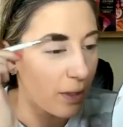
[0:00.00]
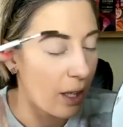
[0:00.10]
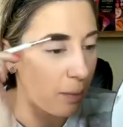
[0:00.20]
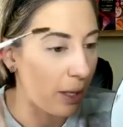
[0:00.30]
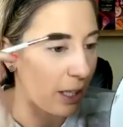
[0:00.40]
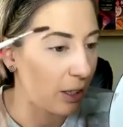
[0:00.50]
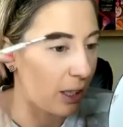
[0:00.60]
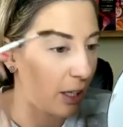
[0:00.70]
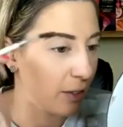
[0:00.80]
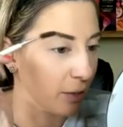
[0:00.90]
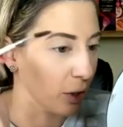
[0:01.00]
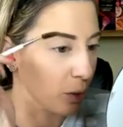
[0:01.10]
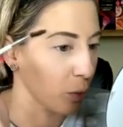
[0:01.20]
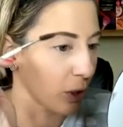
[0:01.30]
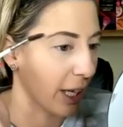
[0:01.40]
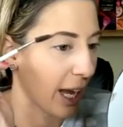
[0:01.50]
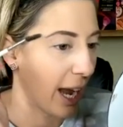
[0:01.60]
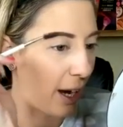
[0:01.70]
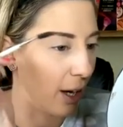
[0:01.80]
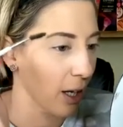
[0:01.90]
and make it kind of look more like
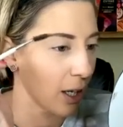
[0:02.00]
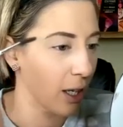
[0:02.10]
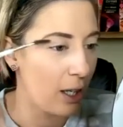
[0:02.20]
hair.